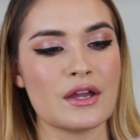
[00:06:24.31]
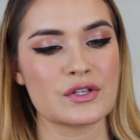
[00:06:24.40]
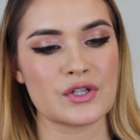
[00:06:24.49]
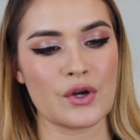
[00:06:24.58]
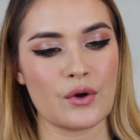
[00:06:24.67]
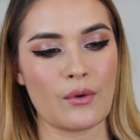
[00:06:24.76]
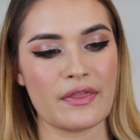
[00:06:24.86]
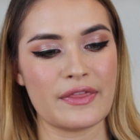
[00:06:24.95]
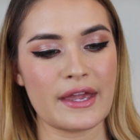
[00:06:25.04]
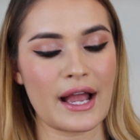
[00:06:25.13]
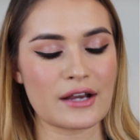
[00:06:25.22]
So
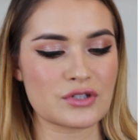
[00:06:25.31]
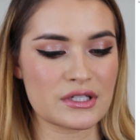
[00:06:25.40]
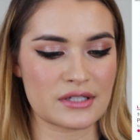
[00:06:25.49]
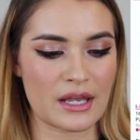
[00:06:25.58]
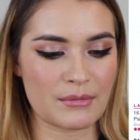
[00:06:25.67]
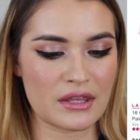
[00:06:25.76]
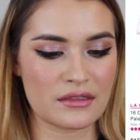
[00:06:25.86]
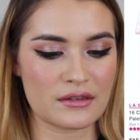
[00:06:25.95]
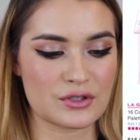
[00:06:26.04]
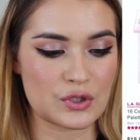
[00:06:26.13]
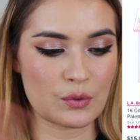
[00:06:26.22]
they actually sent me
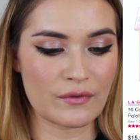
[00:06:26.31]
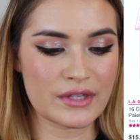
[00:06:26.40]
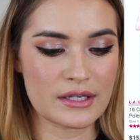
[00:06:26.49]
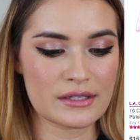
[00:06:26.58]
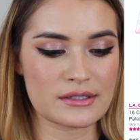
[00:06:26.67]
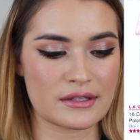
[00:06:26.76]
2 of these.